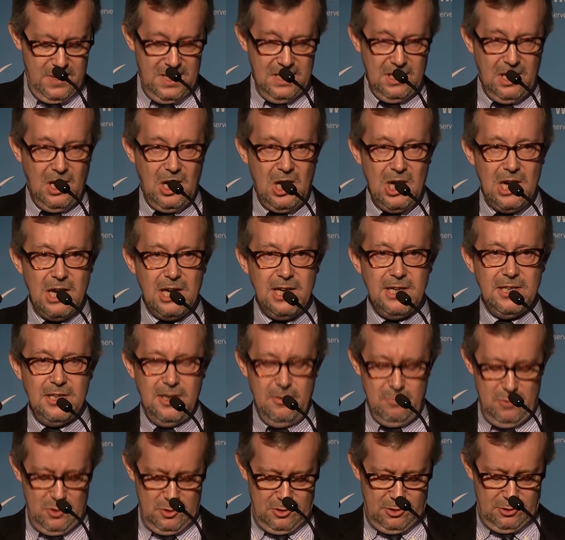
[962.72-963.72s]
been clearly
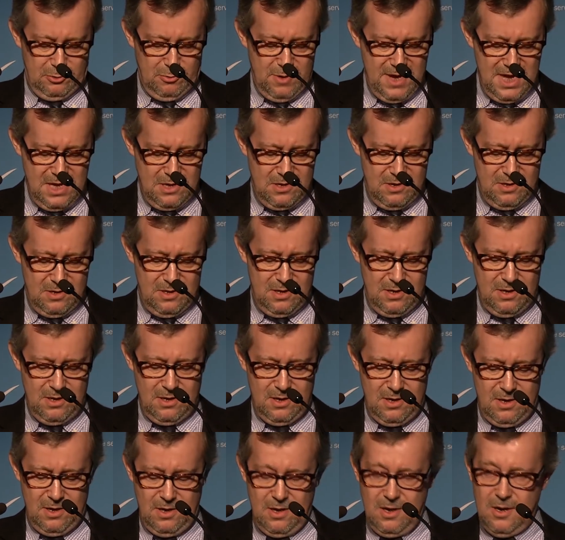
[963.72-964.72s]
demonstrated,
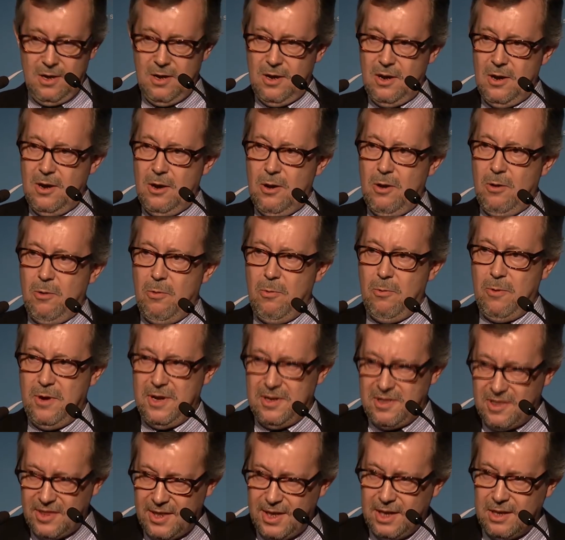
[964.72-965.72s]
we
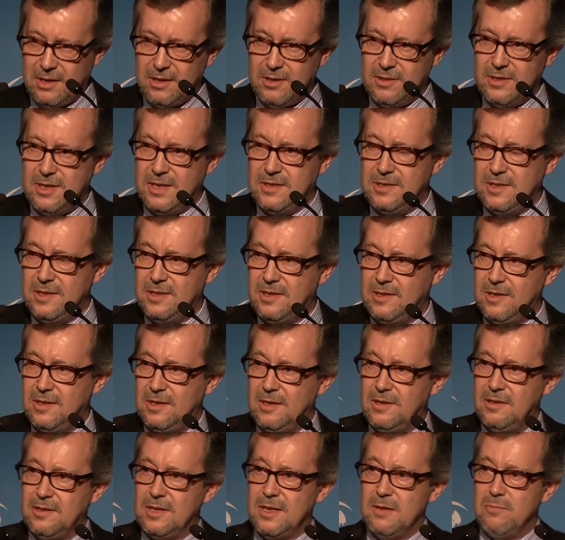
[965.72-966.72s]
think that it
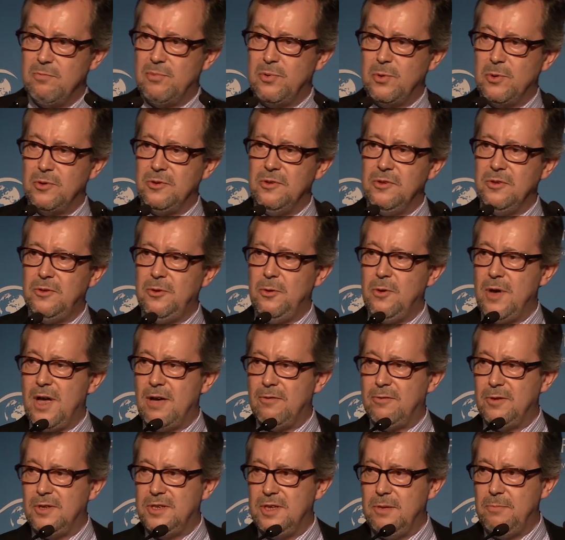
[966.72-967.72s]
is important to
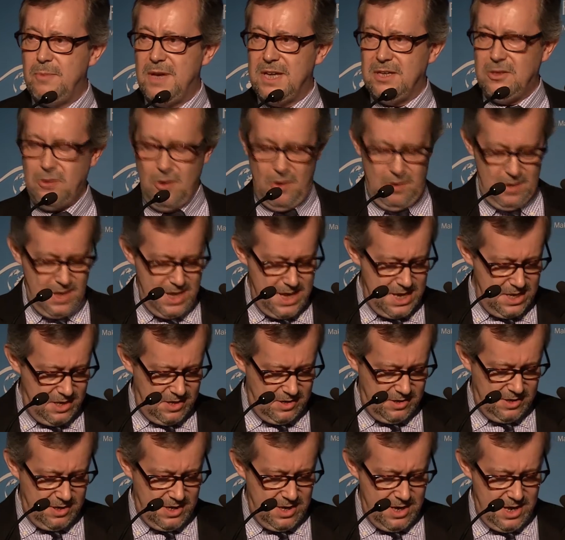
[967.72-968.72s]
have a debate on
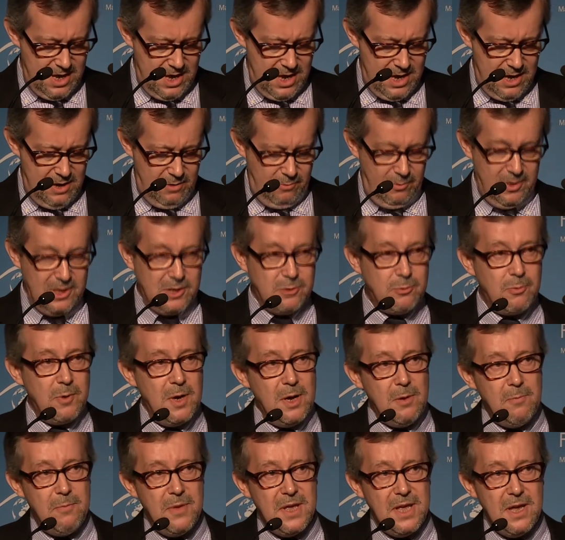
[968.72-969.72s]
it, which
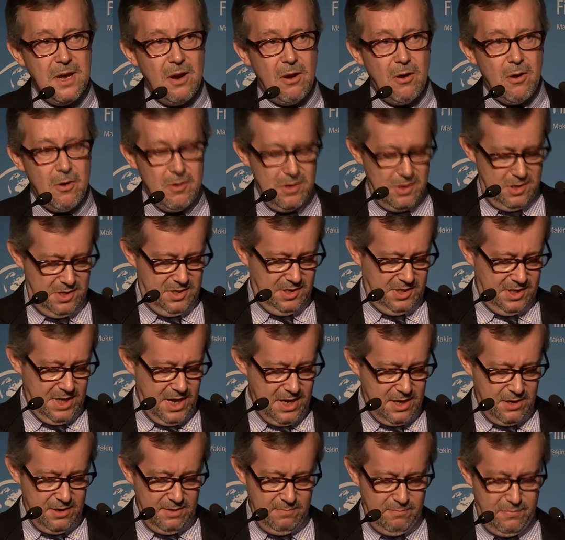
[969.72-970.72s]
will be our
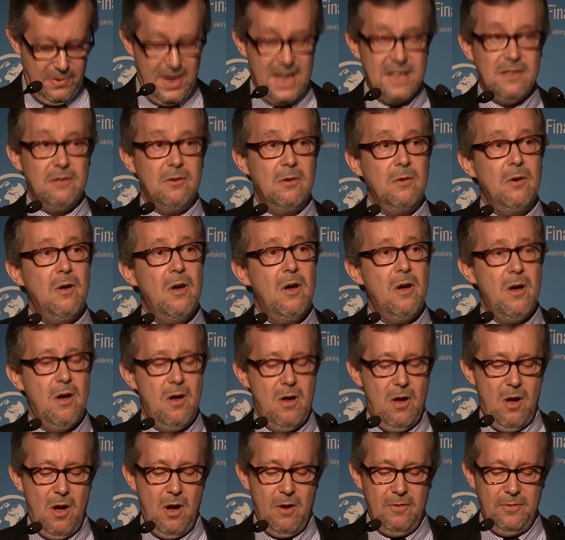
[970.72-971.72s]
second panel
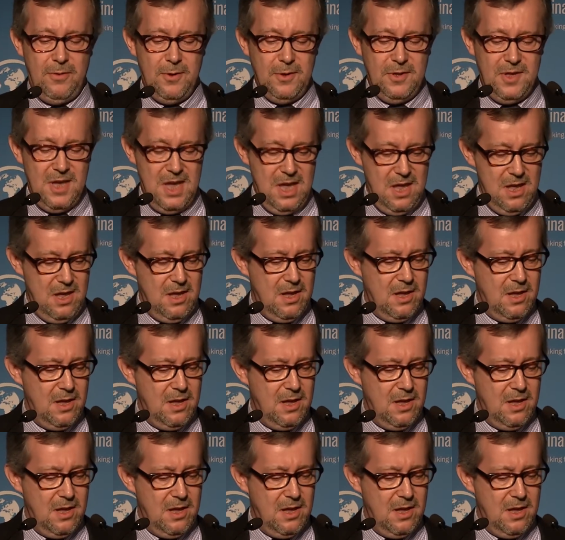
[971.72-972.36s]
of the day.